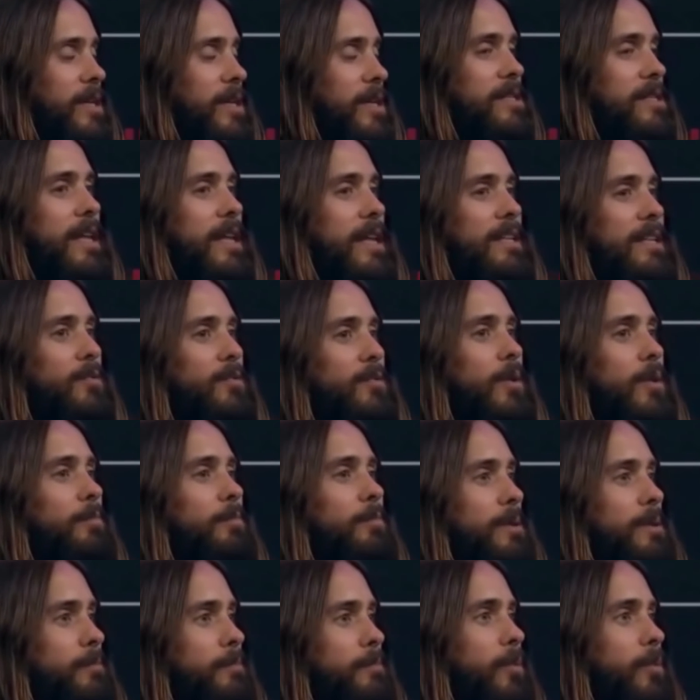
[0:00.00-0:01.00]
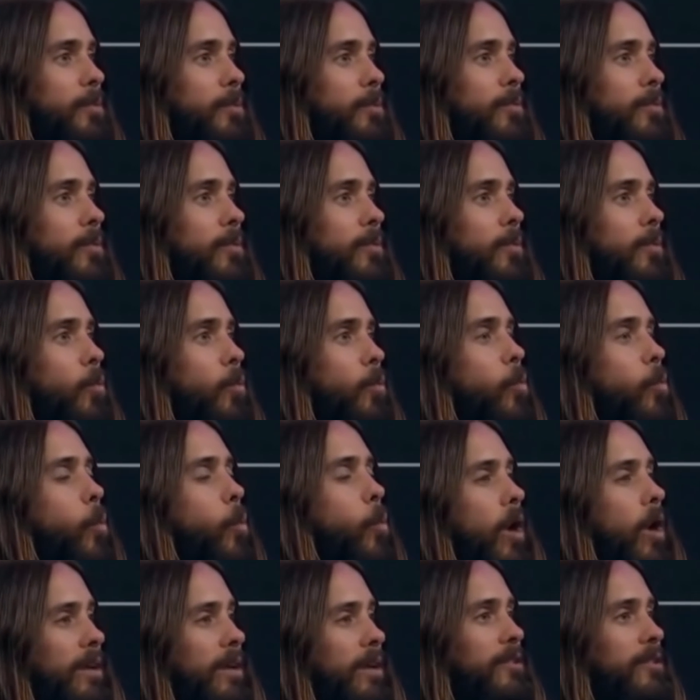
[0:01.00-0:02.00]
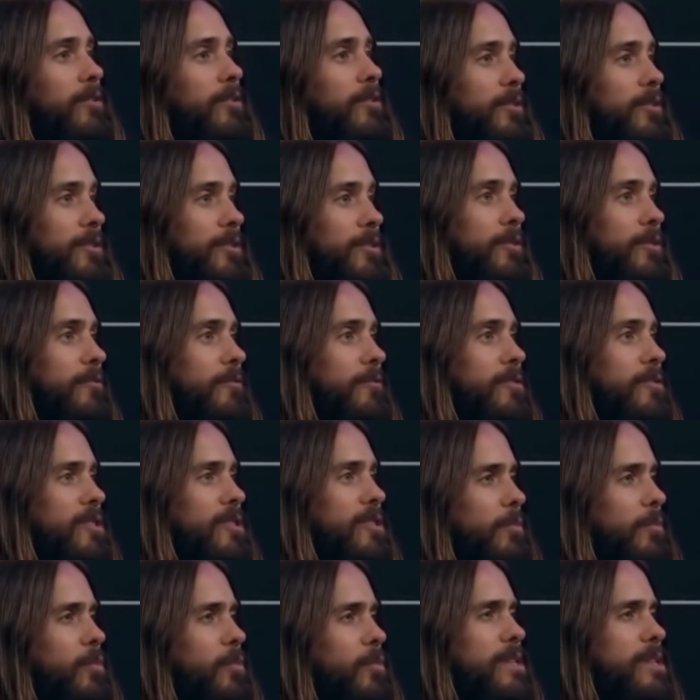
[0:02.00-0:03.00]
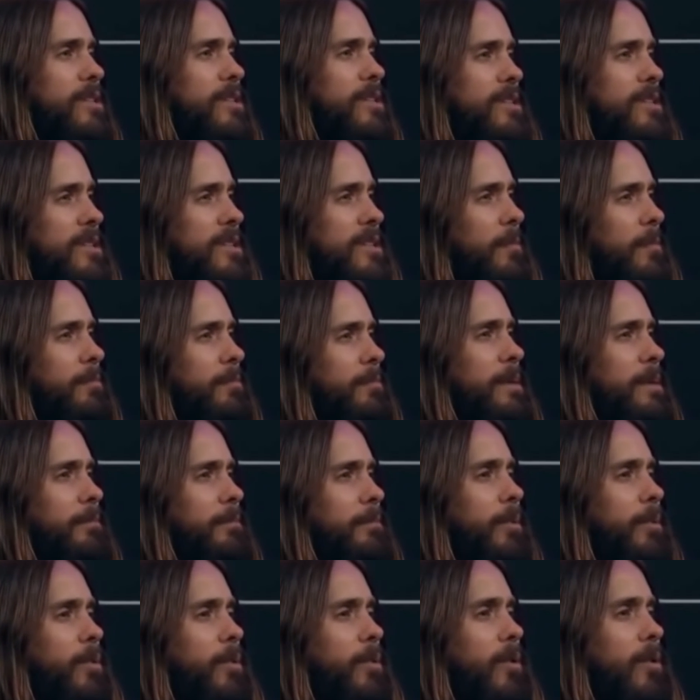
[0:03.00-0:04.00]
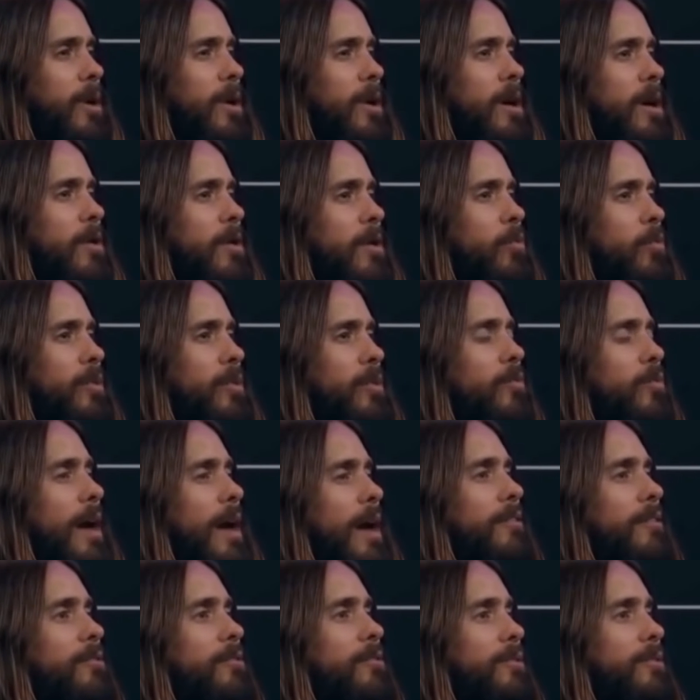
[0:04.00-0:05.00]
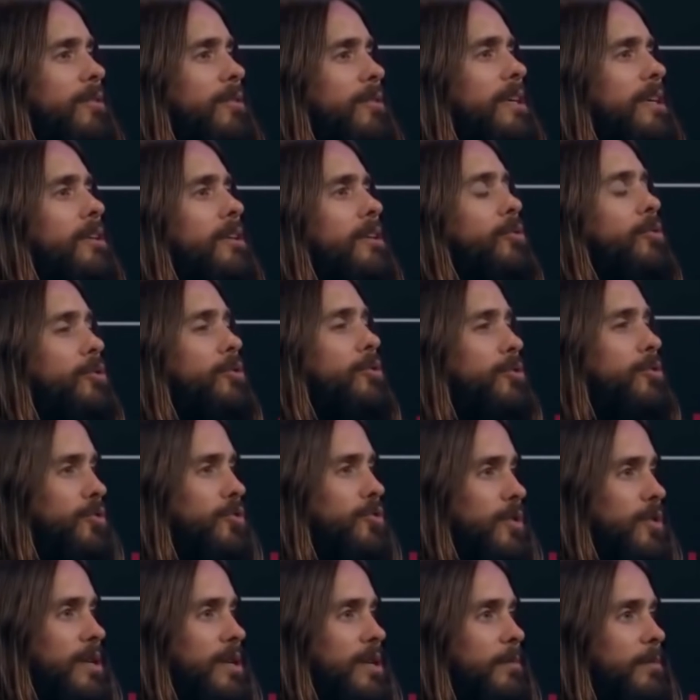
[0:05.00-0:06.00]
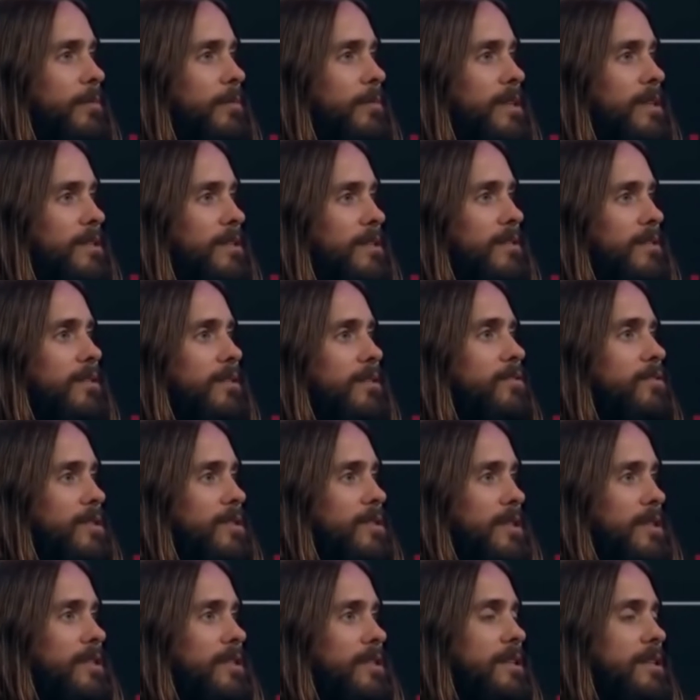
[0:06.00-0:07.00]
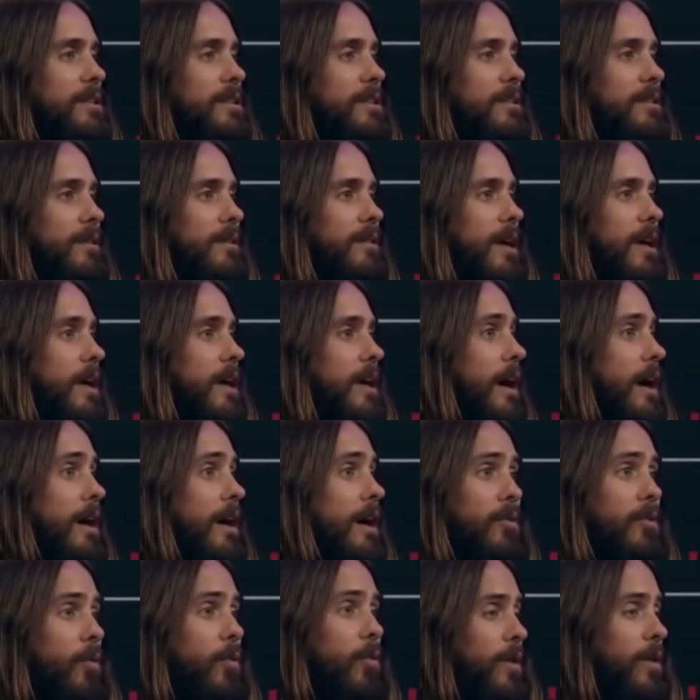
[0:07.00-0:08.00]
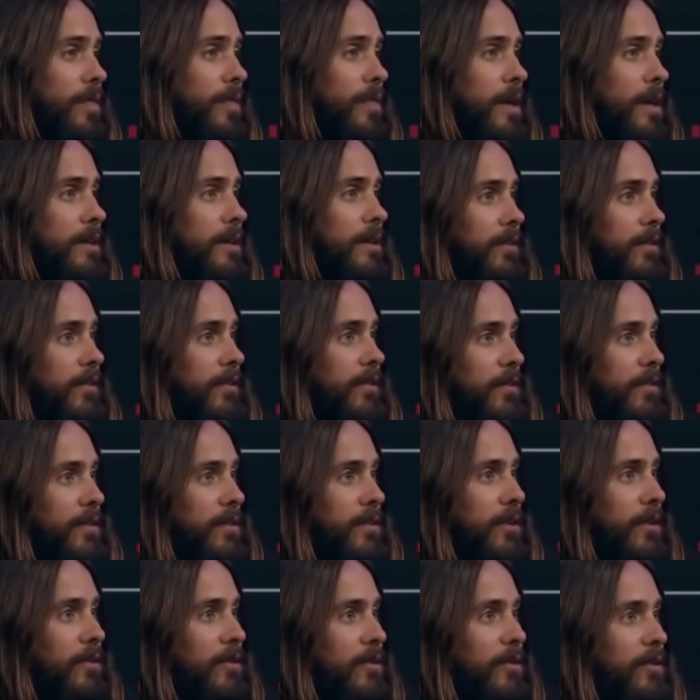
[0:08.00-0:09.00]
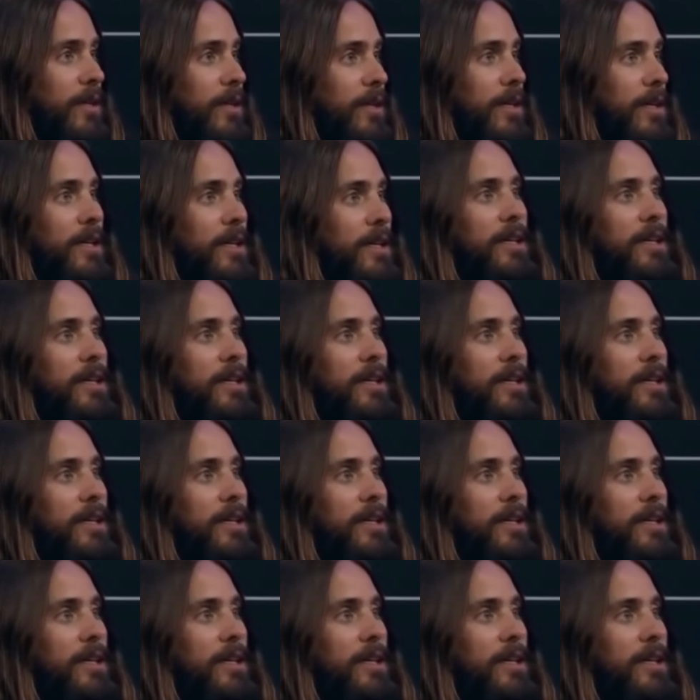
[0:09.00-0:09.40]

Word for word: Because that's what people want you to do for some reason. Some people would rather kill your dream than see you succeed. I don't know what that is, you know.